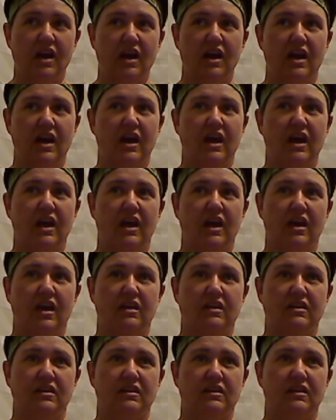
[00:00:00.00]

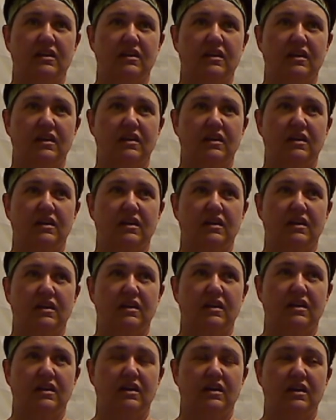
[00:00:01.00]
and
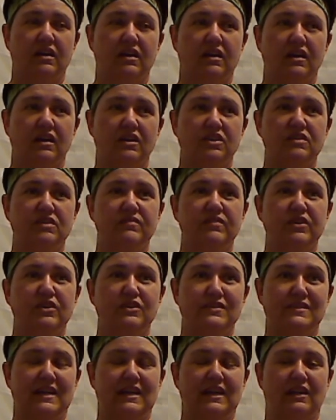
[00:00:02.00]
she feels
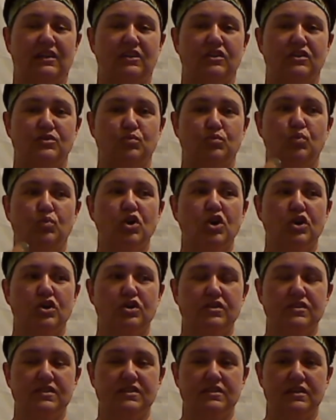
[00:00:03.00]
that it looks
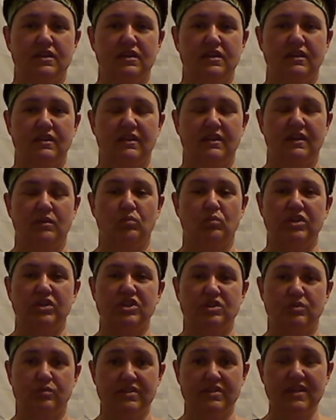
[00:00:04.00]
worse than when she
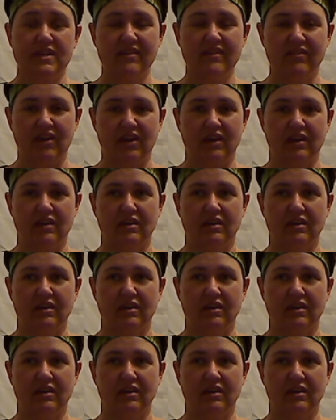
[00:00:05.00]
was heavy.